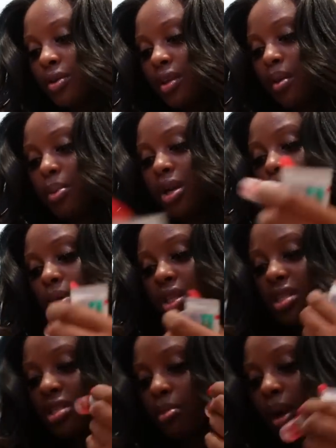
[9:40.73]
I'm gonna put
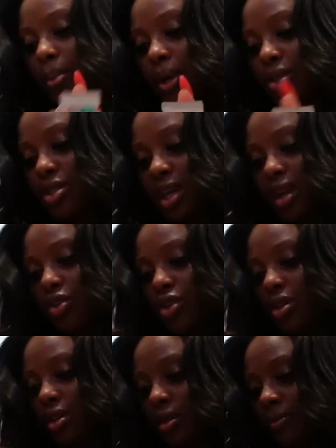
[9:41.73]
this in my purse
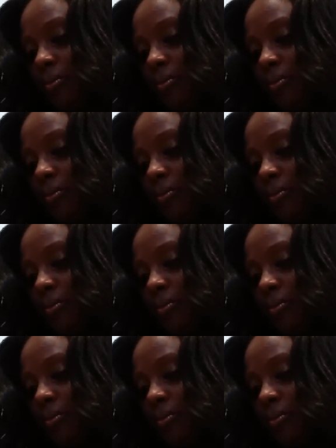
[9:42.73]
actually.